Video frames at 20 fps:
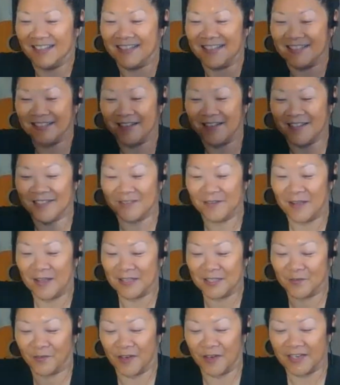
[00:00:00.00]
This also
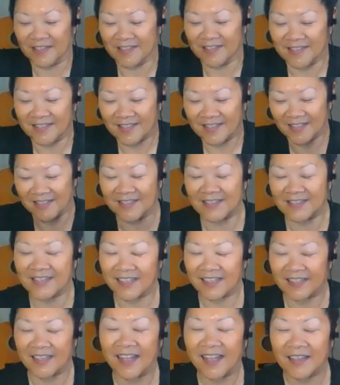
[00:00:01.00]
has frankincense
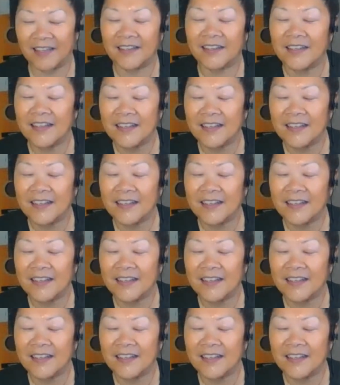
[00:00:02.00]
in it.